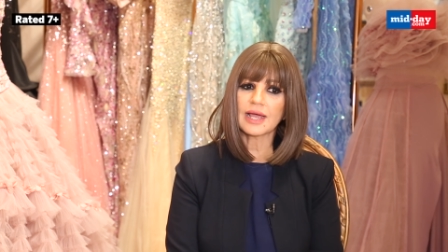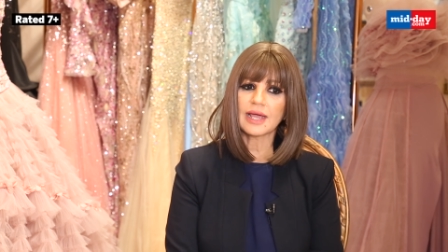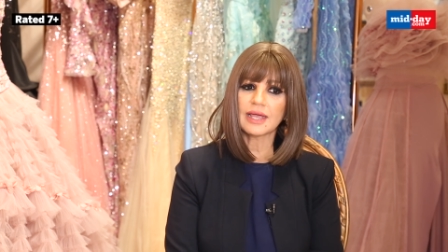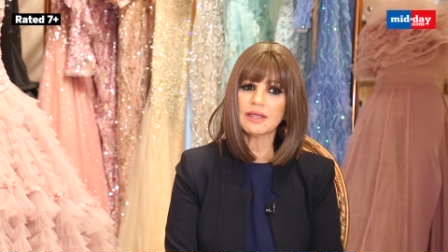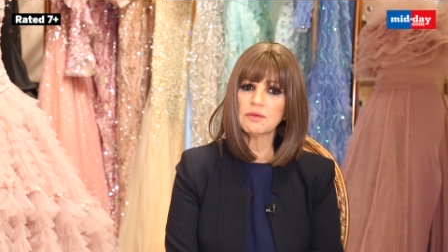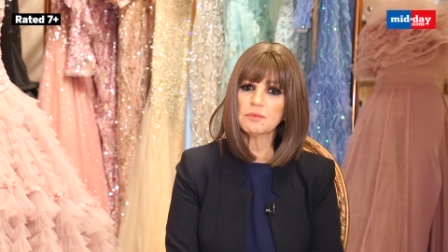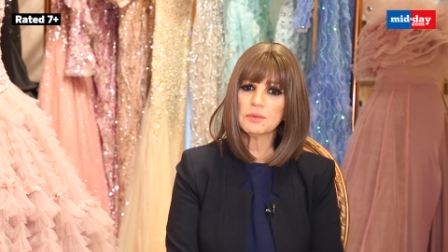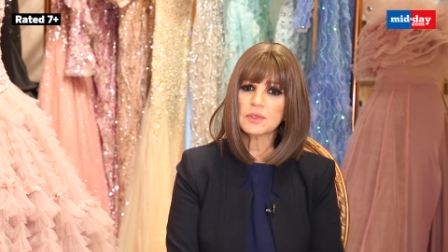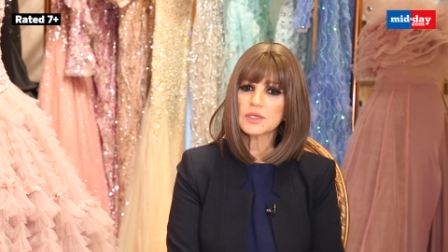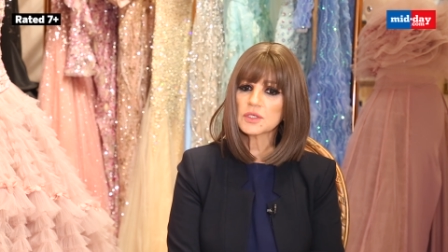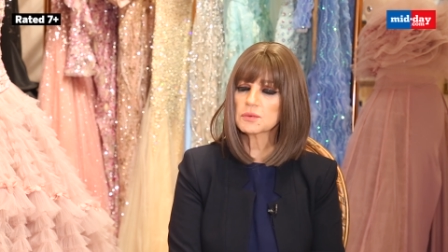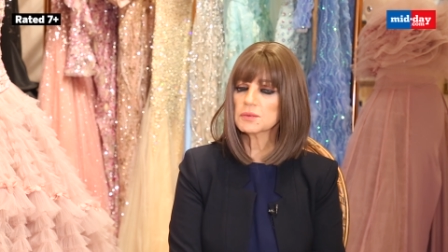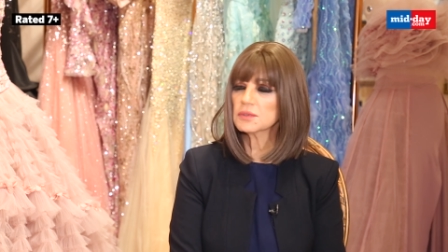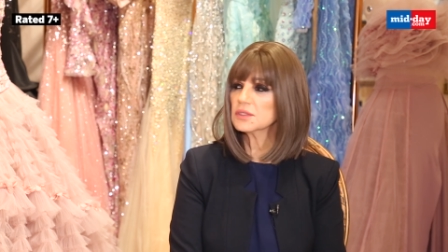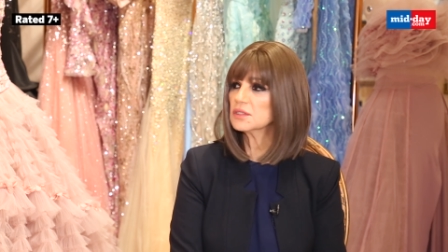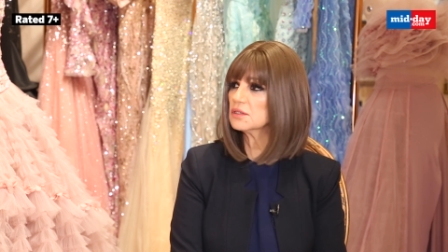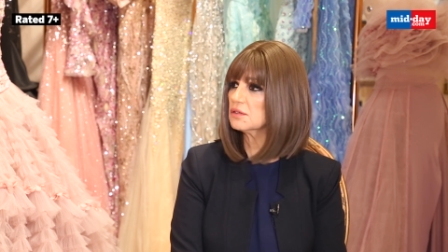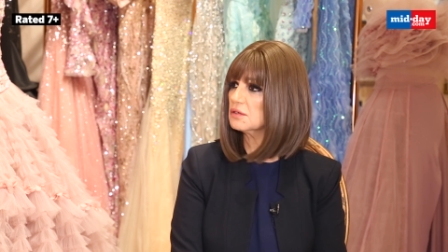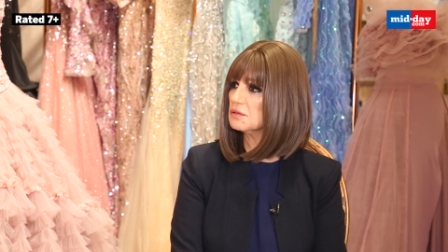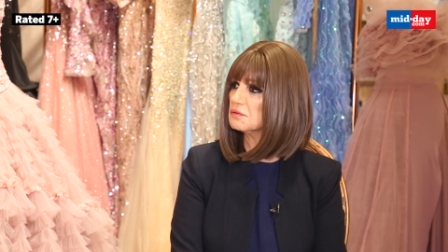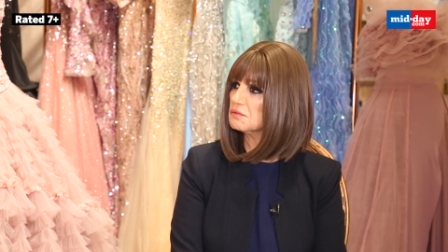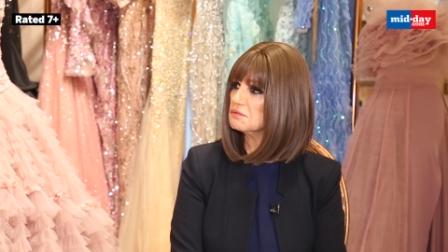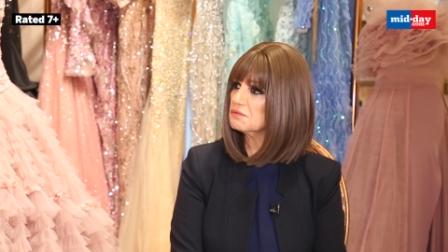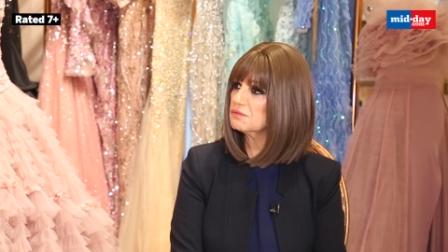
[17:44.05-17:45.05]
I worked with
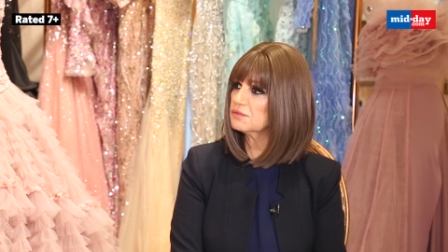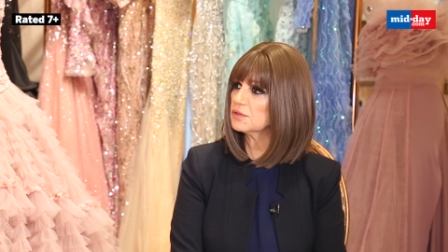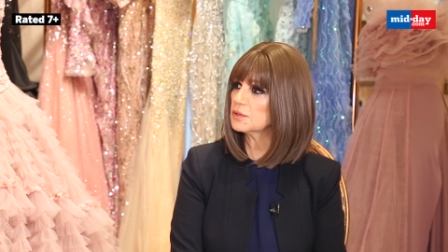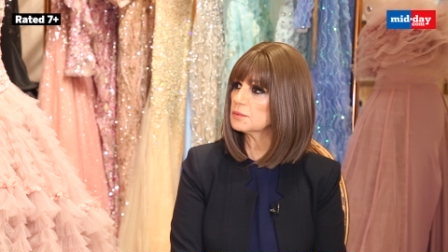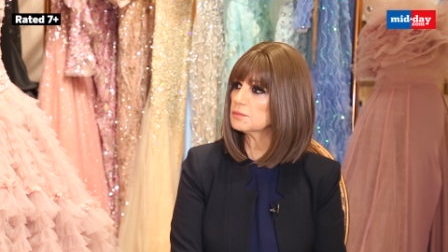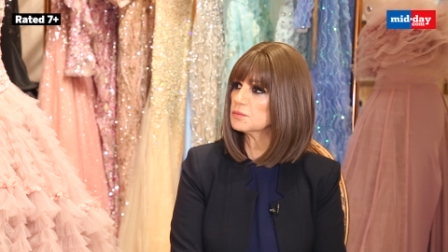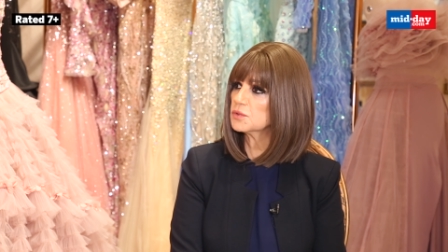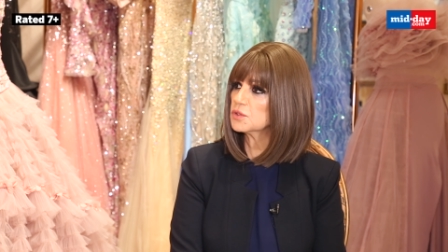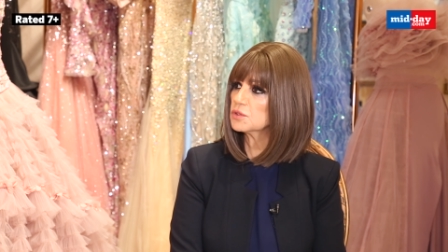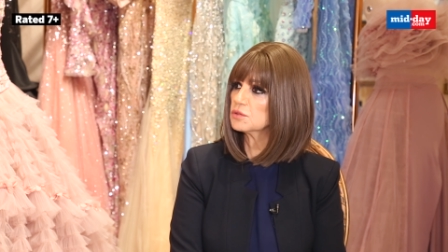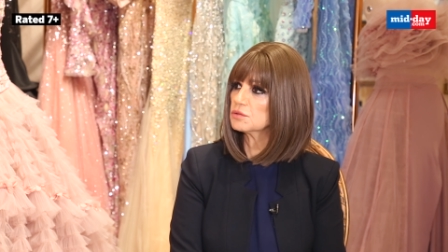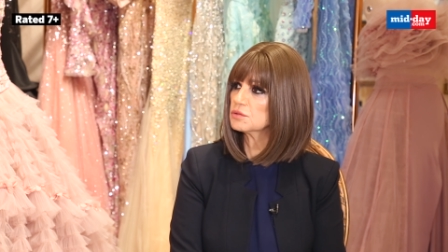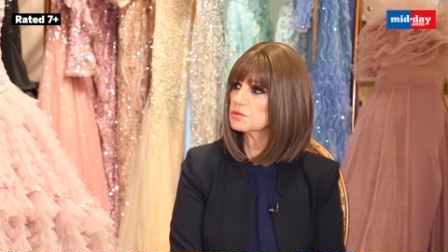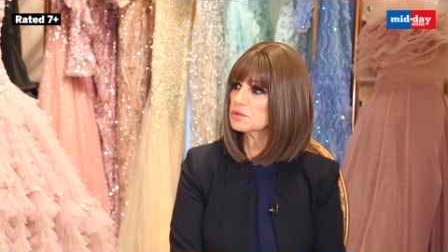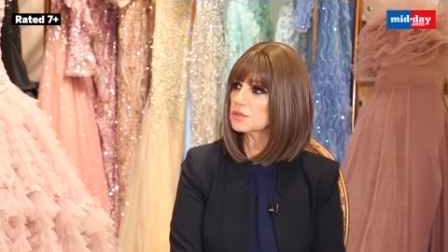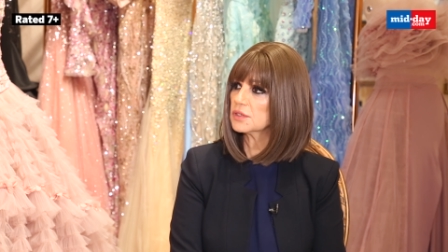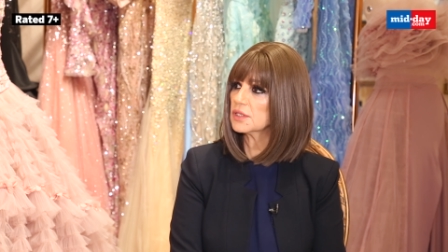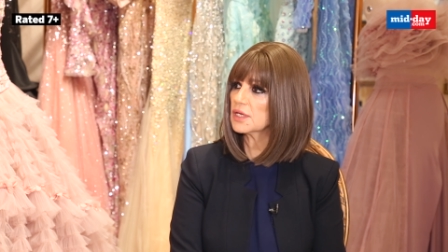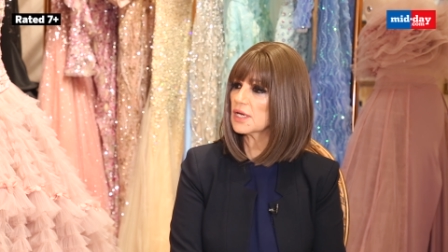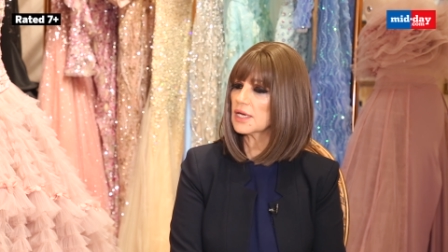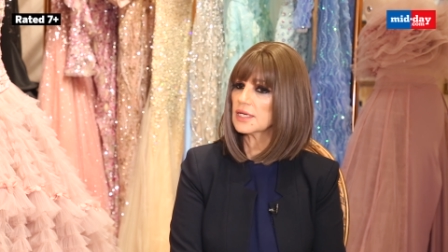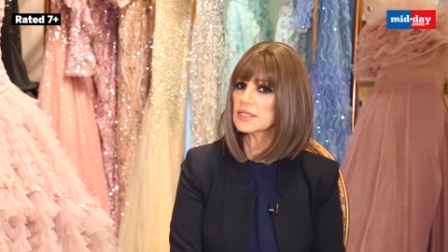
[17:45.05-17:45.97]
her in films to today.